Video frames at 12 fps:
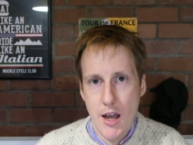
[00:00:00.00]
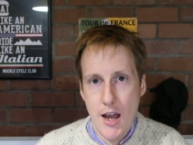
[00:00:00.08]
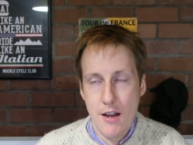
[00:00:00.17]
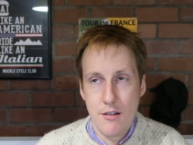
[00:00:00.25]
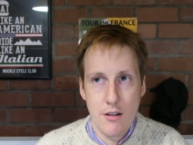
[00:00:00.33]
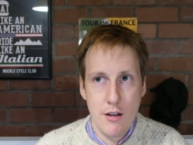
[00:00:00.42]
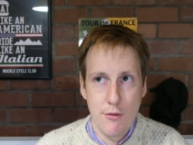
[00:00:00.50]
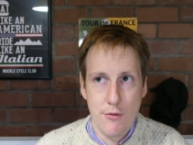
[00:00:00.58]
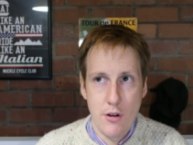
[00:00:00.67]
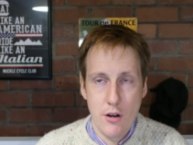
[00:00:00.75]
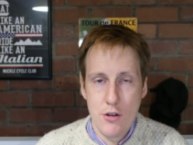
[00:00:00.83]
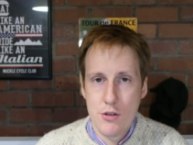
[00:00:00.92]
and it
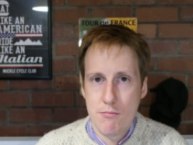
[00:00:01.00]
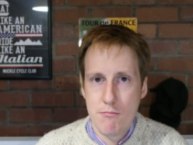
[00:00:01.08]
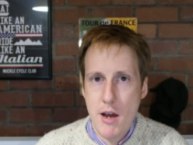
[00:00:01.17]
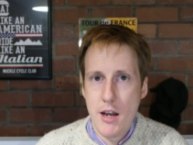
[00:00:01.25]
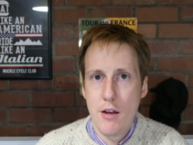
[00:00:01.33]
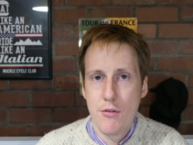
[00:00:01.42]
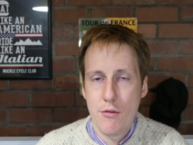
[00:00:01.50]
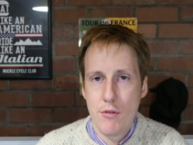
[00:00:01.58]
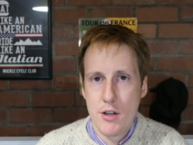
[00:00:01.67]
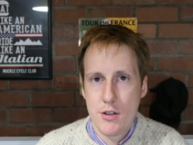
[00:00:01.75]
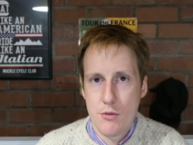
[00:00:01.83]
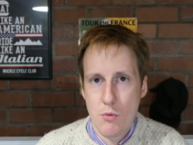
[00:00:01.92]
follows many of the
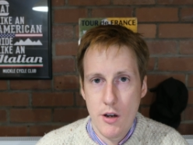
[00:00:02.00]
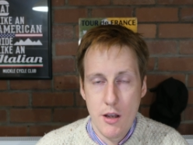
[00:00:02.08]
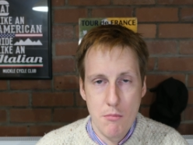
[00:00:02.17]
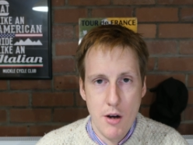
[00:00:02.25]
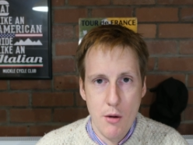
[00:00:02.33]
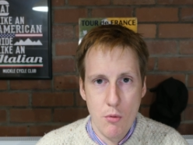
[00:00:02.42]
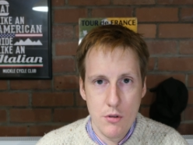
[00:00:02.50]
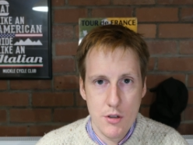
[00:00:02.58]
reasons why you might